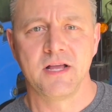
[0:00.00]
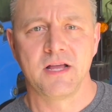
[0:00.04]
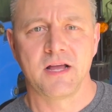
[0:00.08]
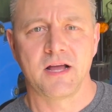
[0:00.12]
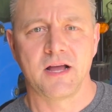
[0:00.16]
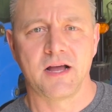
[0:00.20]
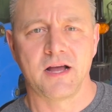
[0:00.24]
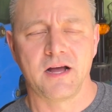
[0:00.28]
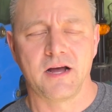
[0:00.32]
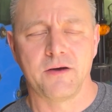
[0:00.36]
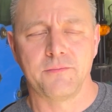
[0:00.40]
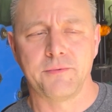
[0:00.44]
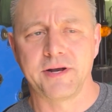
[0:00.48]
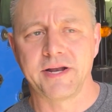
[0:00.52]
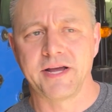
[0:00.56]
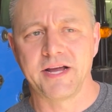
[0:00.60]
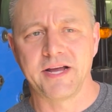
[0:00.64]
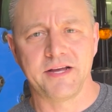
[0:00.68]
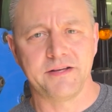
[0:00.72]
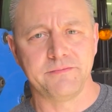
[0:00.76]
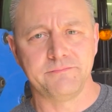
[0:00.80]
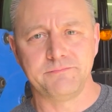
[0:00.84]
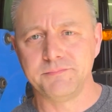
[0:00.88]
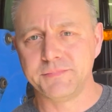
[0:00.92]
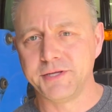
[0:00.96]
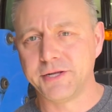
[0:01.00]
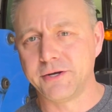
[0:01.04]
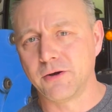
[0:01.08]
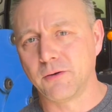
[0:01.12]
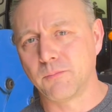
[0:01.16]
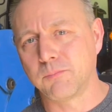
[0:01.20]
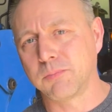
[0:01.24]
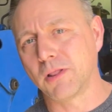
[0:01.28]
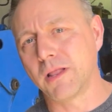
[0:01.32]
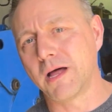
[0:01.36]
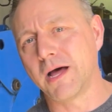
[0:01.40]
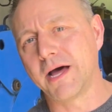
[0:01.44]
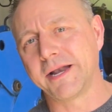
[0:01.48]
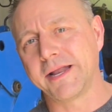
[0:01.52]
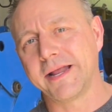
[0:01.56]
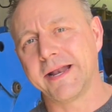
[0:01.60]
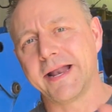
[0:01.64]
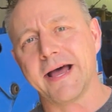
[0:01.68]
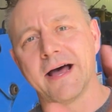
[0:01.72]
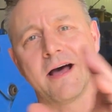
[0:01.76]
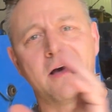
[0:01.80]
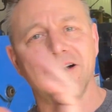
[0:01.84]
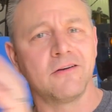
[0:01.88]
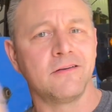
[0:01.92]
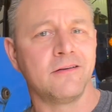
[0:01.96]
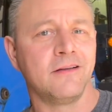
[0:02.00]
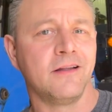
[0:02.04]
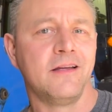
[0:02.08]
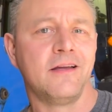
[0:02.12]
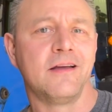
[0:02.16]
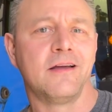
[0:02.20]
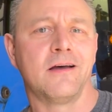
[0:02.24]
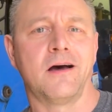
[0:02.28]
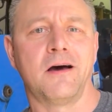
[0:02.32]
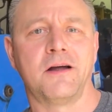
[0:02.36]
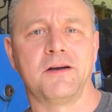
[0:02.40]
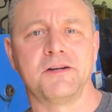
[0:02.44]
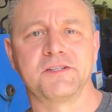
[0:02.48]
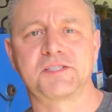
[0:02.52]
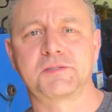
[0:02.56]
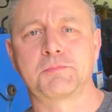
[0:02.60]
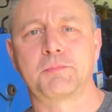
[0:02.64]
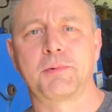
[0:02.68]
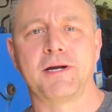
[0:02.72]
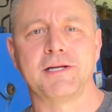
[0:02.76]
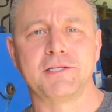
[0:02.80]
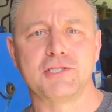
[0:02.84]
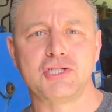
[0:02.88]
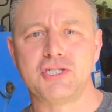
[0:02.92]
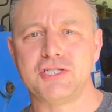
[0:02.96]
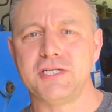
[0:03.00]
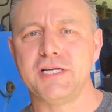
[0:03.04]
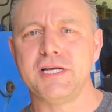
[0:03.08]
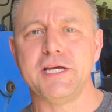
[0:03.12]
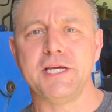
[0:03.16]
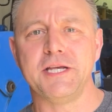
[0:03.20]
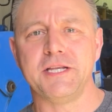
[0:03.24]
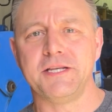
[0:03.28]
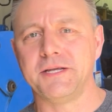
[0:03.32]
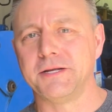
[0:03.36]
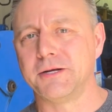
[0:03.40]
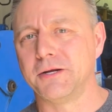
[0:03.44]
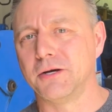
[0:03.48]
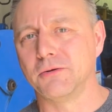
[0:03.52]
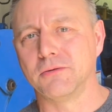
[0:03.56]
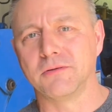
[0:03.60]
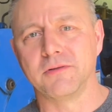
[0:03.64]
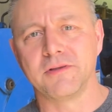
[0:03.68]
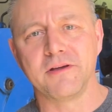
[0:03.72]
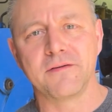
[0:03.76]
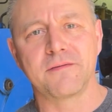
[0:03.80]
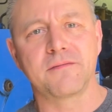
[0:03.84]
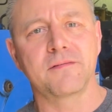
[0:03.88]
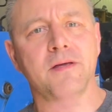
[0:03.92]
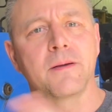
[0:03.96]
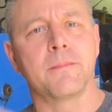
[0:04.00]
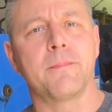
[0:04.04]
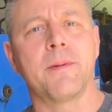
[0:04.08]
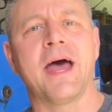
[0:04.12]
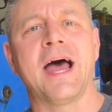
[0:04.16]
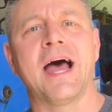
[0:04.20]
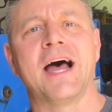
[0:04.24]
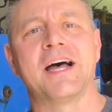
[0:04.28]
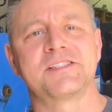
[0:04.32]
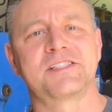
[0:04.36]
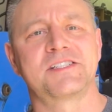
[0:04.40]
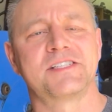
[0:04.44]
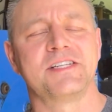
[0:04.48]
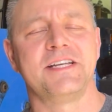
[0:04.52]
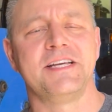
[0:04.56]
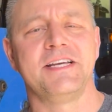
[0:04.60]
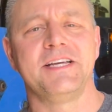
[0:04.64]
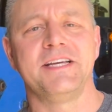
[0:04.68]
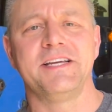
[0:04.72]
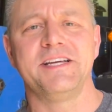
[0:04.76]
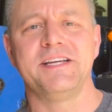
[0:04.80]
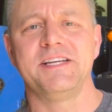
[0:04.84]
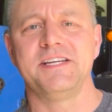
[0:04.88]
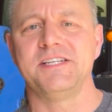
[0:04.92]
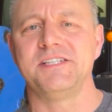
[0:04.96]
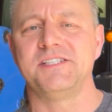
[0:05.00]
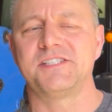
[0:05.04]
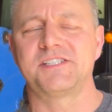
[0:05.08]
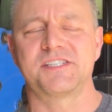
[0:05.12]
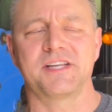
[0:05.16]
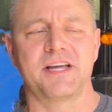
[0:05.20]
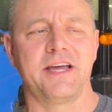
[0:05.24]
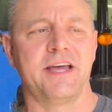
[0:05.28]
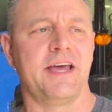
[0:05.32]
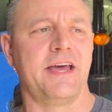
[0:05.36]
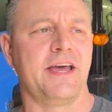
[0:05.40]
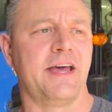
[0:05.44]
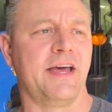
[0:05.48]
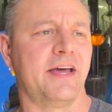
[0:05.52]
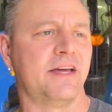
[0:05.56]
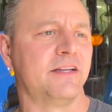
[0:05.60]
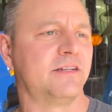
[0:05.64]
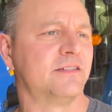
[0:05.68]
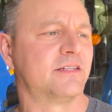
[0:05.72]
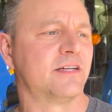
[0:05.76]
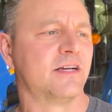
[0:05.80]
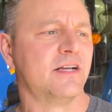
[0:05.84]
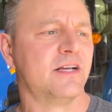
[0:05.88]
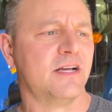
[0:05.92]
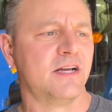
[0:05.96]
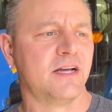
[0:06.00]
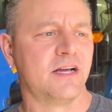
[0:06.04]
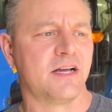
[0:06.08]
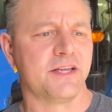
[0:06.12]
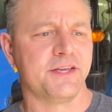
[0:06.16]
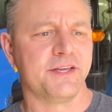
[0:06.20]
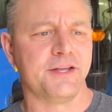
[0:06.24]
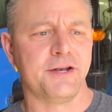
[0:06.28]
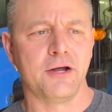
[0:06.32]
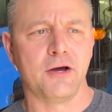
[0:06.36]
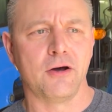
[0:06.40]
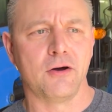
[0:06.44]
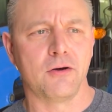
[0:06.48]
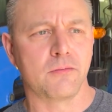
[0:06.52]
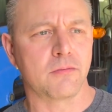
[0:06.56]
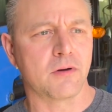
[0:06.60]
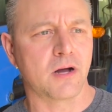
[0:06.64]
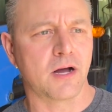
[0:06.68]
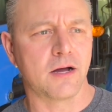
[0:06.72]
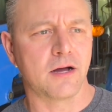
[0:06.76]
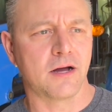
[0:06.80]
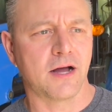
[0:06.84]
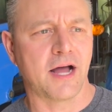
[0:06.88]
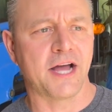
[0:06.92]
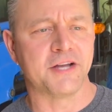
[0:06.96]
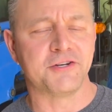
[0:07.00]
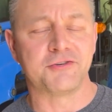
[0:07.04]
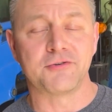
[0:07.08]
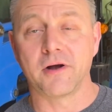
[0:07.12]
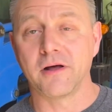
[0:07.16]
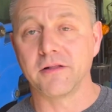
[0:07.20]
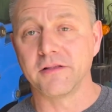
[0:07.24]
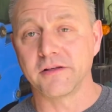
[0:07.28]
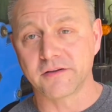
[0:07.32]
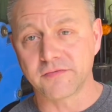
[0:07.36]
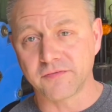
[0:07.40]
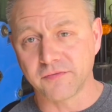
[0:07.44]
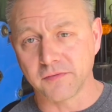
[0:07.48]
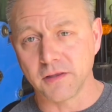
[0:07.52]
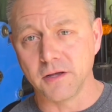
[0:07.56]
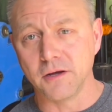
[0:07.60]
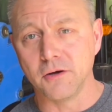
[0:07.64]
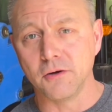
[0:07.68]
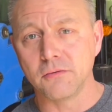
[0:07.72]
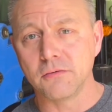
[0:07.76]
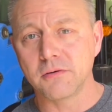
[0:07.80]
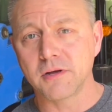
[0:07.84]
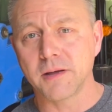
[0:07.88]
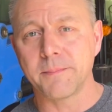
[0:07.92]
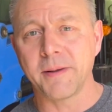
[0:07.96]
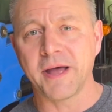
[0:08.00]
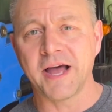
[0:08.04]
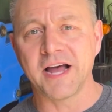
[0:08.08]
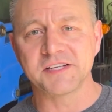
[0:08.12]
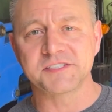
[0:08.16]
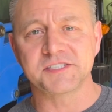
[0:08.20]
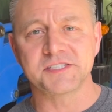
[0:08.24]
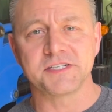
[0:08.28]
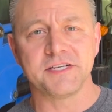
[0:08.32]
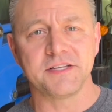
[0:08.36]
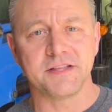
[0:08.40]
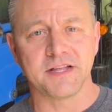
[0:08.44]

When I, plotted out on a spreadsheet, lift capacities and, hydraulic flow capacity.